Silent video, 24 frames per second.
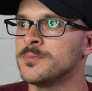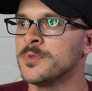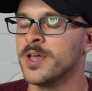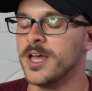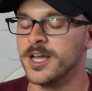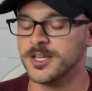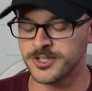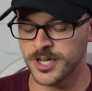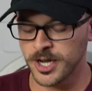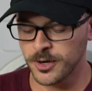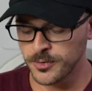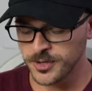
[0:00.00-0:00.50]

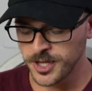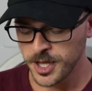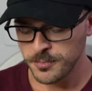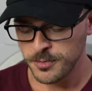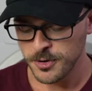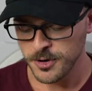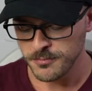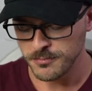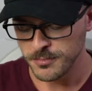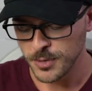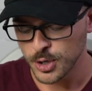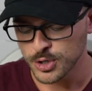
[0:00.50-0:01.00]
when they
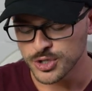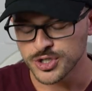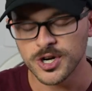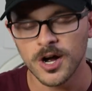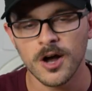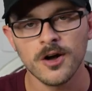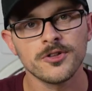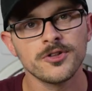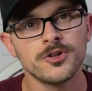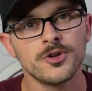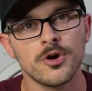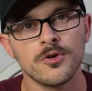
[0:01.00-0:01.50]
put milk
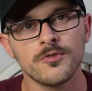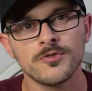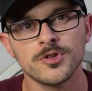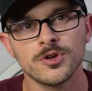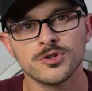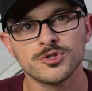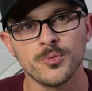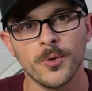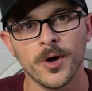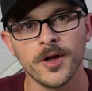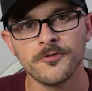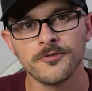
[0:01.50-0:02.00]
chocolate over
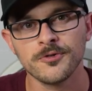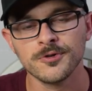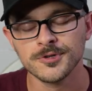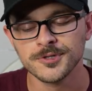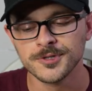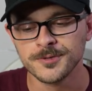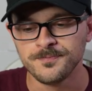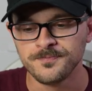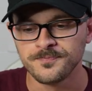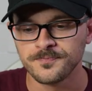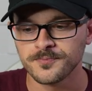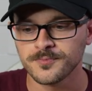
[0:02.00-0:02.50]
those
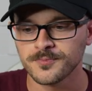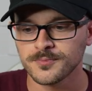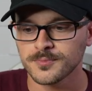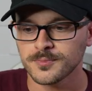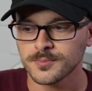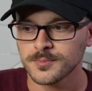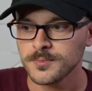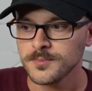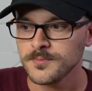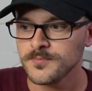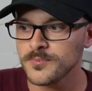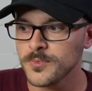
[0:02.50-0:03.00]
wafers.
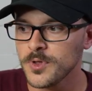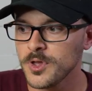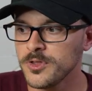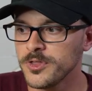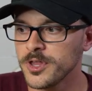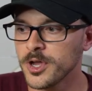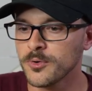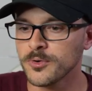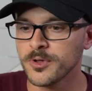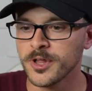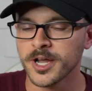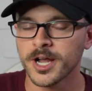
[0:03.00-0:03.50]

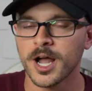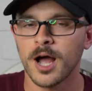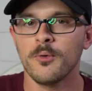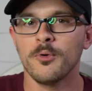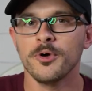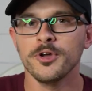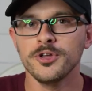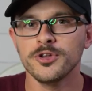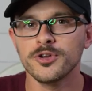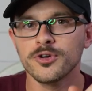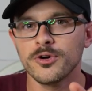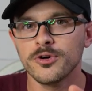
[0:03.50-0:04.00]
They were like, I
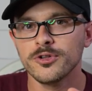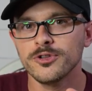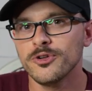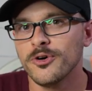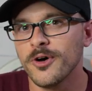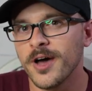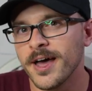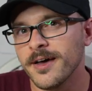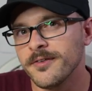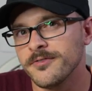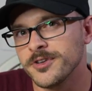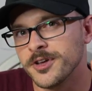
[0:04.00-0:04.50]
want you to go a
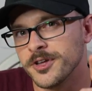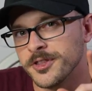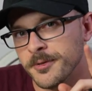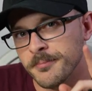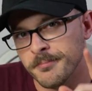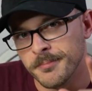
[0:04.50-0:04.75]
little heavy on the